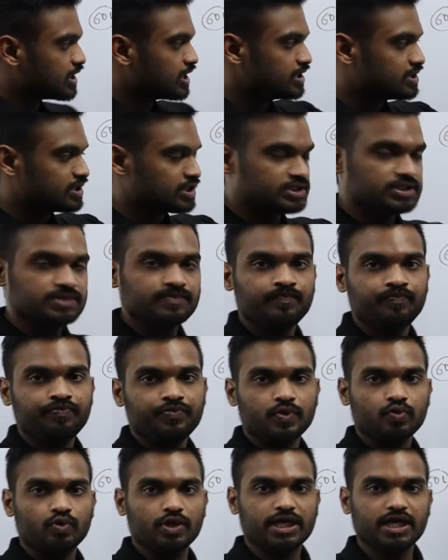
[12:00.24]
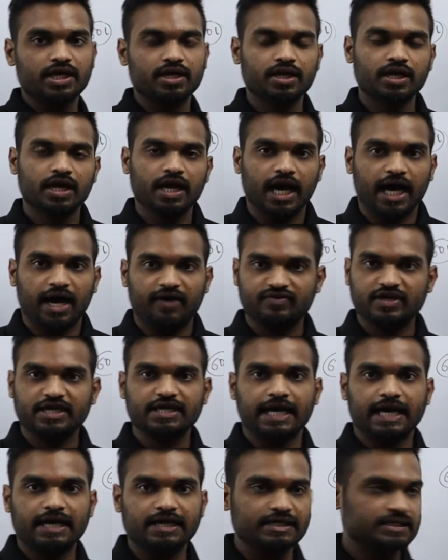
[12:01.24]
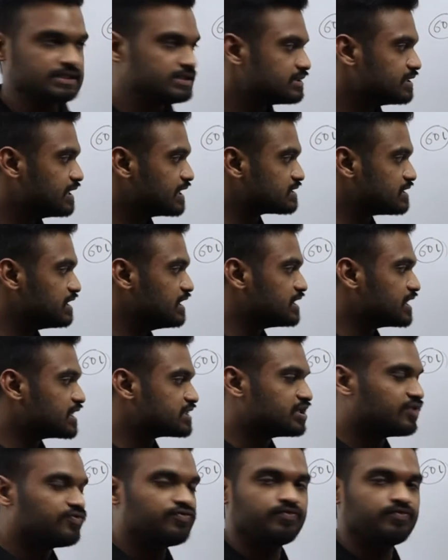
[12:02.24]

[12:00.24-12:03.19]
the cases. Okay, after adding x liters